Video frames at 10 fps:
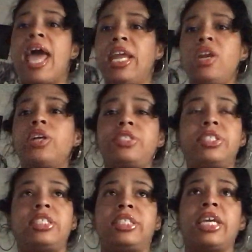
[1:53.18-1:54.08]
any
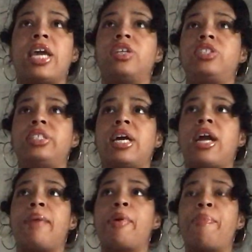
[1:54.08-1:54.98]
narcissistic energies that
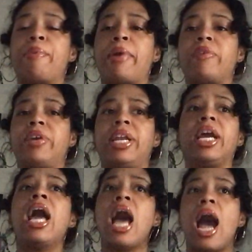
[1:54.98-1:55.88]
come up in my
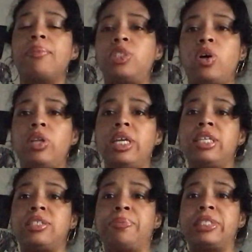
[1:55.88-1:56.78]
reading, I'm totally
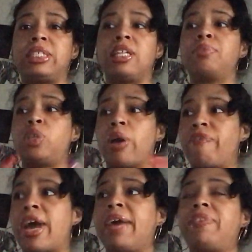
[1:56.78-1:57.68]
dismissing them. So
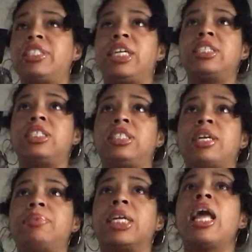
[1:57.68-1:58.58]
if I have to change the
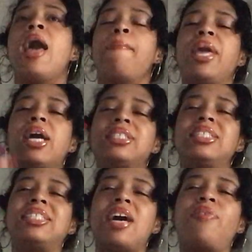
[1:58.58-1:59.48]
subject, because
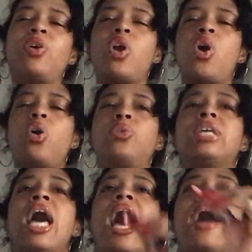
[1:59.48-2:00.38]
the devil
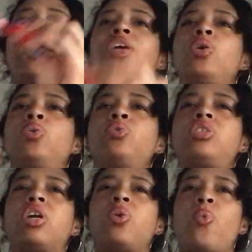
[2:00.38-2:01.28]
knows how to use
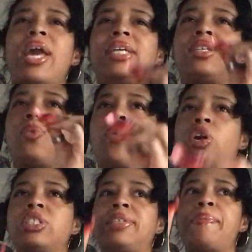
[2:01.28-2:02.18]
certain ways and
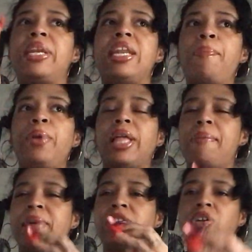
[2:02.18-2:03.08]
words to
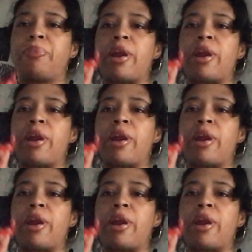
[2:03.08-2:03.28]
manipulate me during